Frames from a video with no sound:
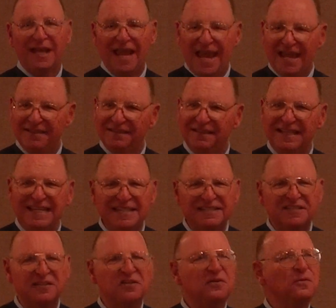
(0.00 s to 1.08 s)
at
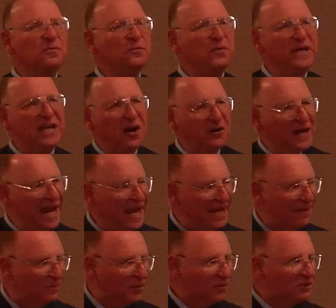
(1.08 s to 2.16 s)
least we are
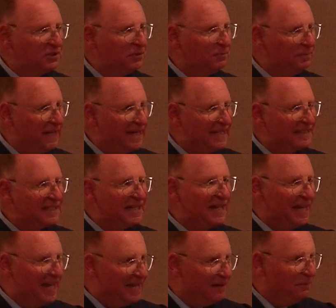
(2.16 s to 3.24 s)
able to meet
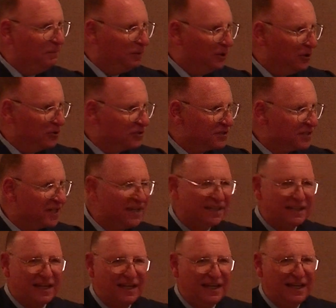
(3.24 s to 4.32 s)
in
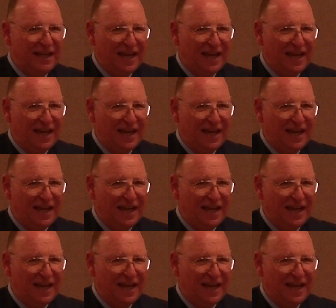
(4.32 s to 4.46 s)
person